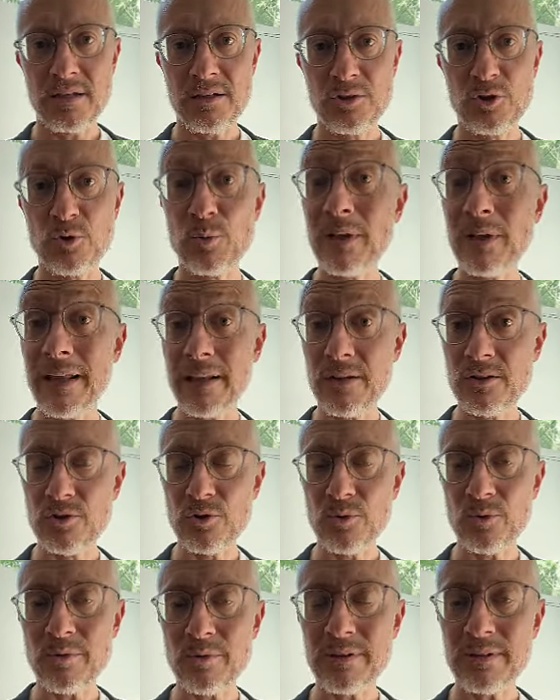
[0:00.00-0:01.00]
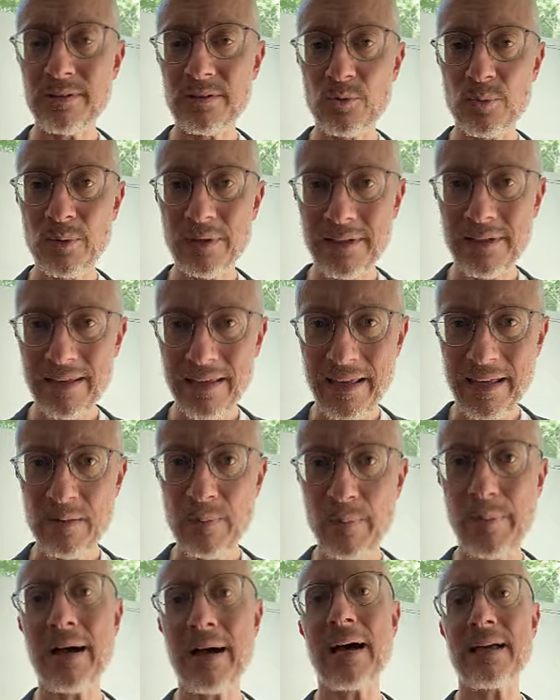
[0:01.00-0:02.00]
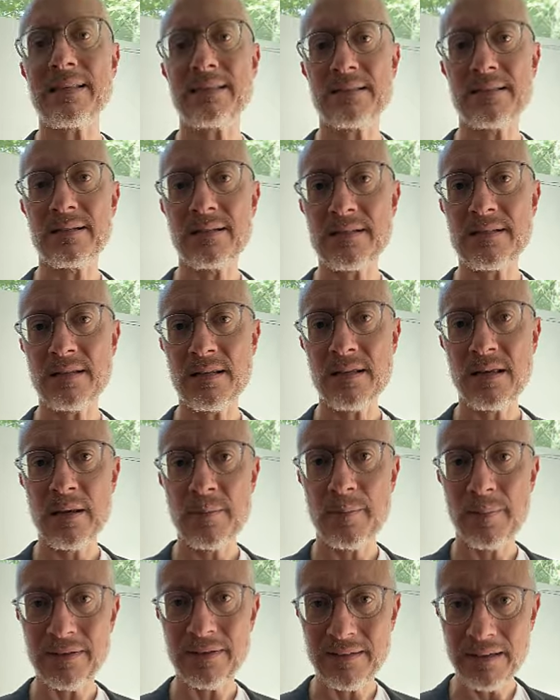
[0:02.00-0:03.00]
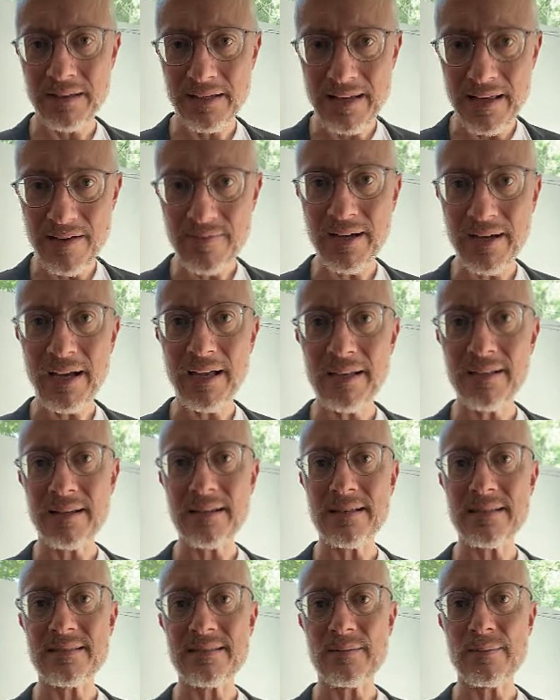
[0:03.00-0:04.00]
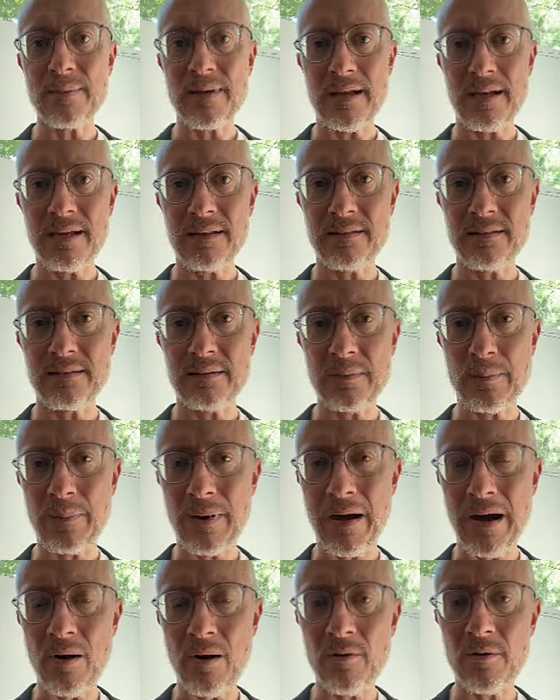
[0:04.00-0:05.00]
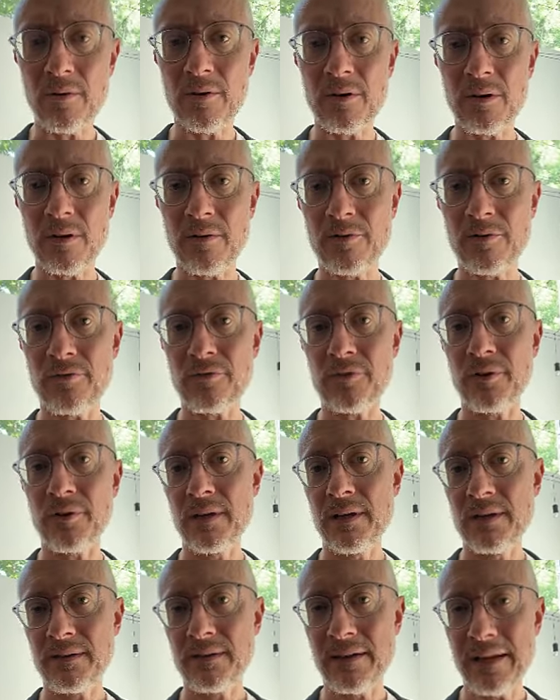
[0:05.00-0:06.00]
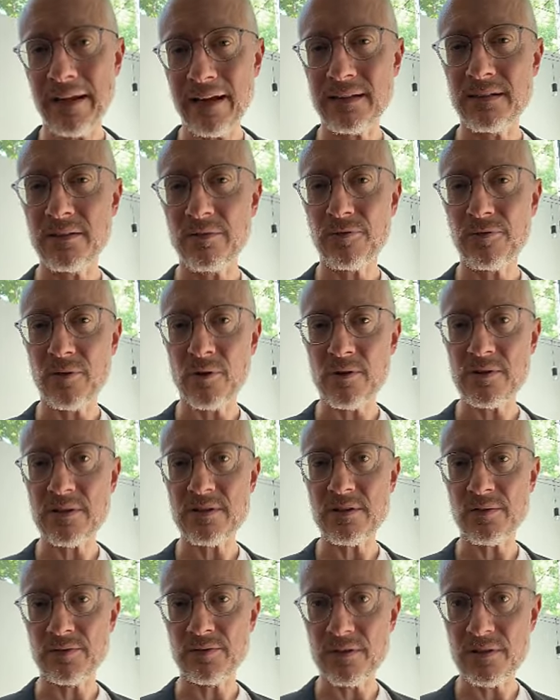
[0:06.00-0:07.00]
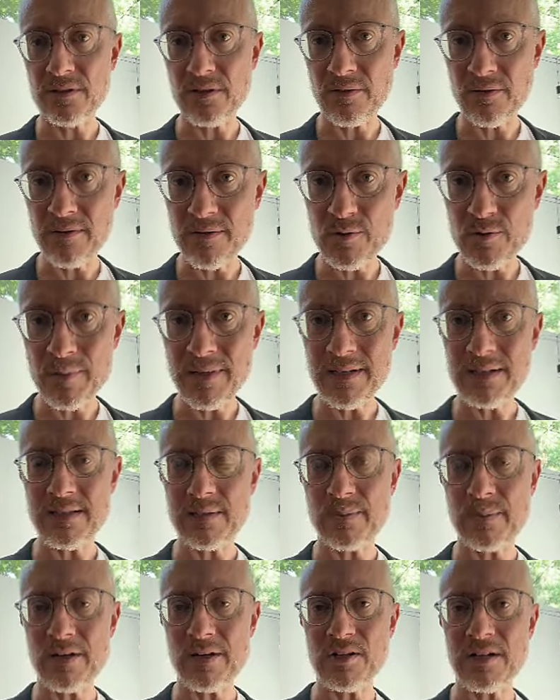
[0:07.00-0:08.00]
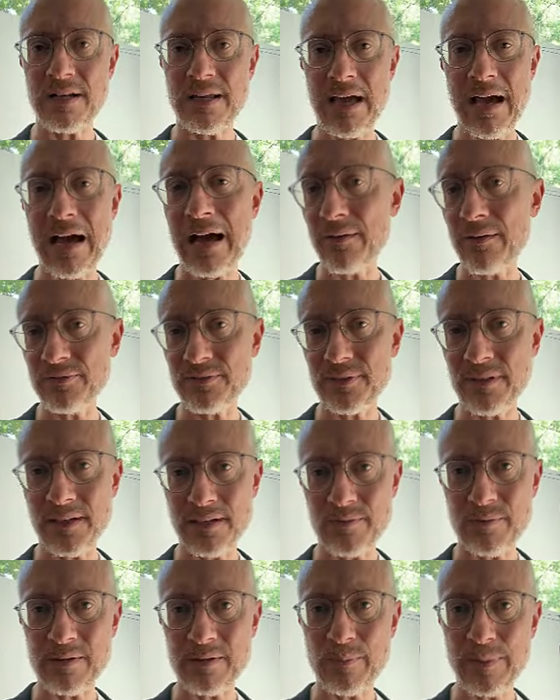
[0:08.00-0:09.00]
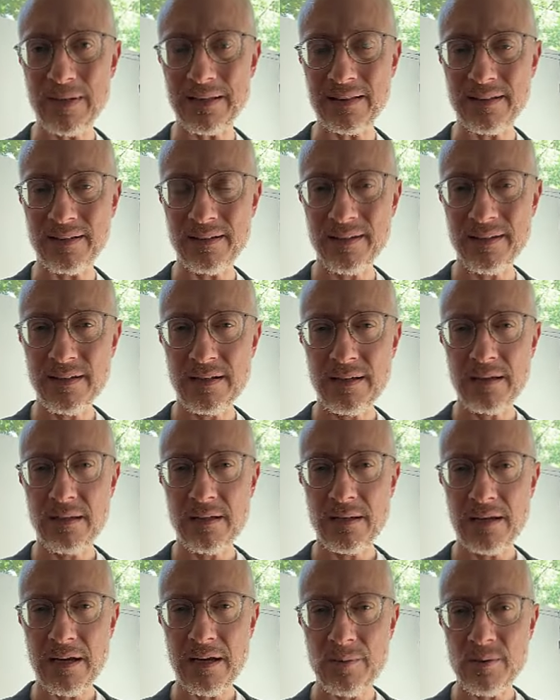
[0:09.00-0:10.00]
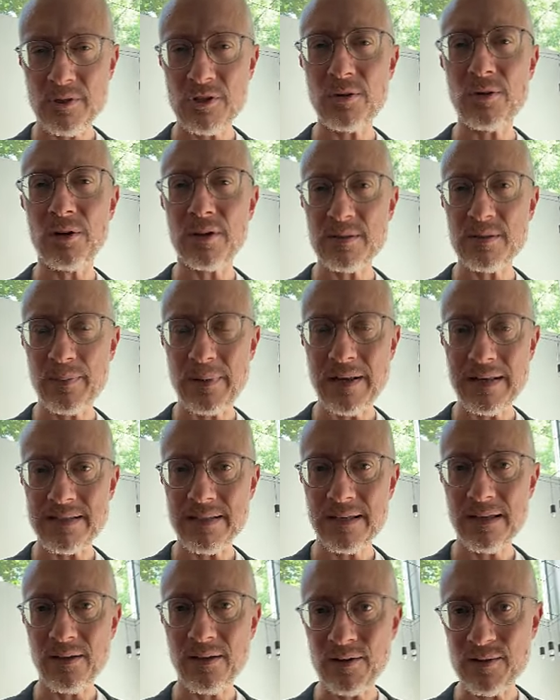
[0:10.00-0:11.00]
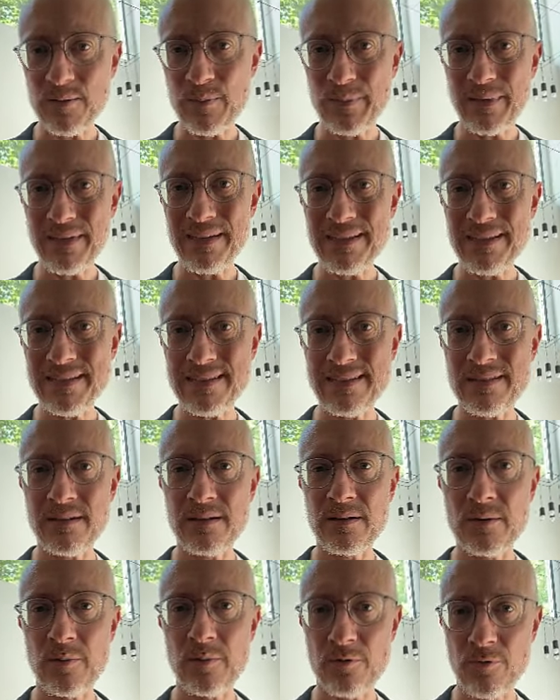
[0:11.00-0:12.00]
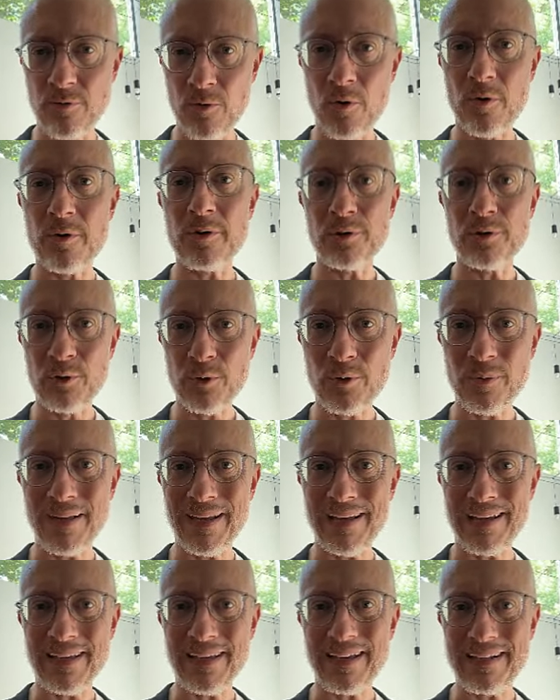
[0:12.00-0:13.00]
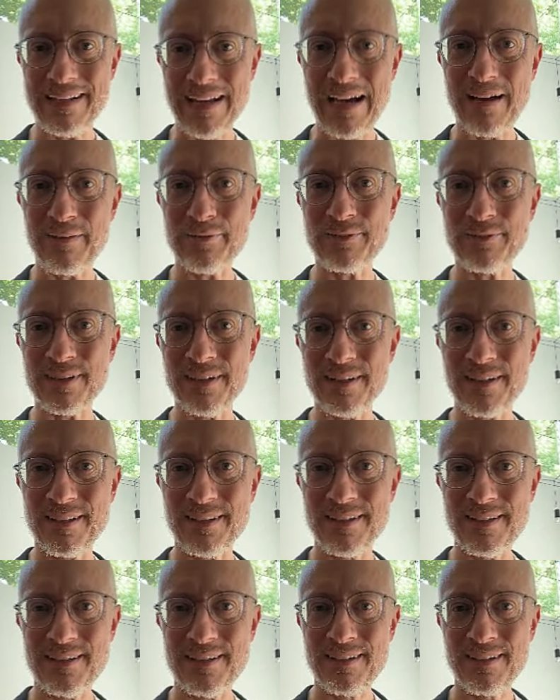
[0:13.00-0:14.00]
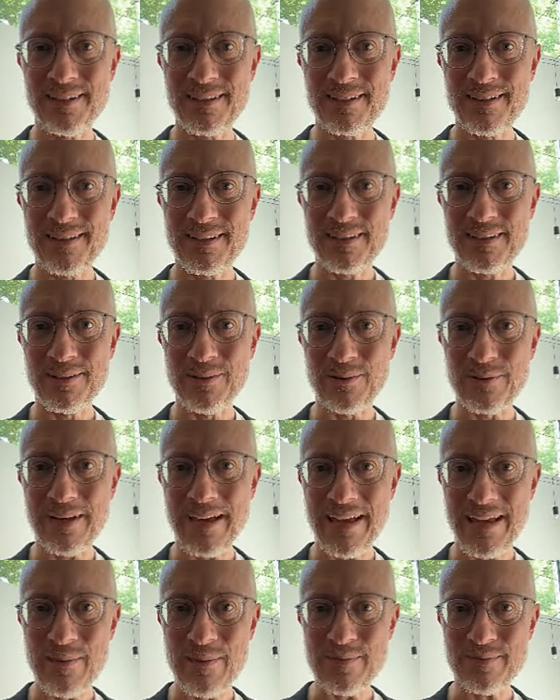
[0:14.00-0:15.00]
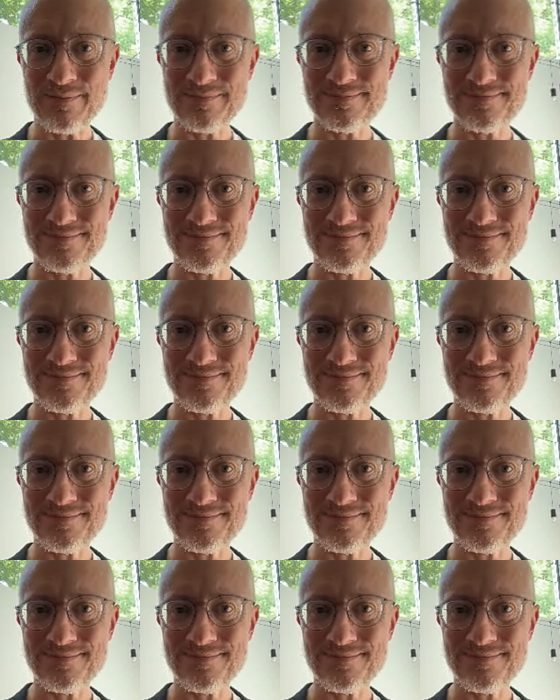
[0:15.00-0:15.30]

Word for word: You will endure it, you will get past it, but never underestimate the power of the negative forces of discouragement, especially after a great battle. I wish you God's blessing, God's peace, before, during, and after your game.